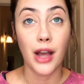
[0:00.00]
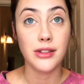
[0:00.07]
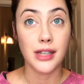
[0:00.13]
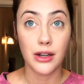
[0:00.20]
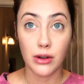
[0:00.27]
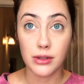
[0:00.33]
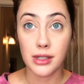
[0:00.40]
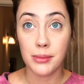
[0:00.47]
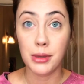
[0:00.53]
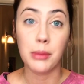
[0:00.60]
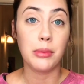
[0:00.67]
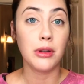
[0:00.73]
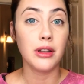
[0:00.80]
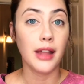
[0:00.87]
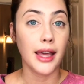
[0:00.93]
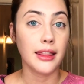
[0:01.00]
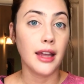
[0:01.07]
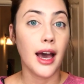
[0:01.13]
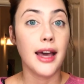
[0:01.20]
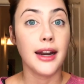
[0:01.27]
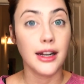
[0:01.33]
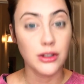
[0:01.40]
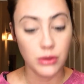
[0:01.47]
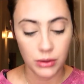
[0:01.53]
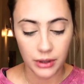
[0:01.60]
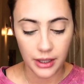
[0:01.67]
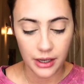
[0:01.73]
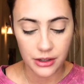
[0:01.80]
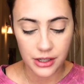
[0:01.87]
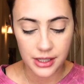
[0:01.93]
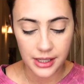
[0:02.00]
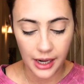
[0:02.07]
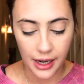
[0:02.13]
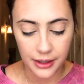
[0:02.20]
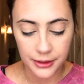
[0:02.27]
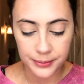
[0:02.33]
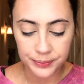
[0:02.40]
I know some people are like that, and I totally understand.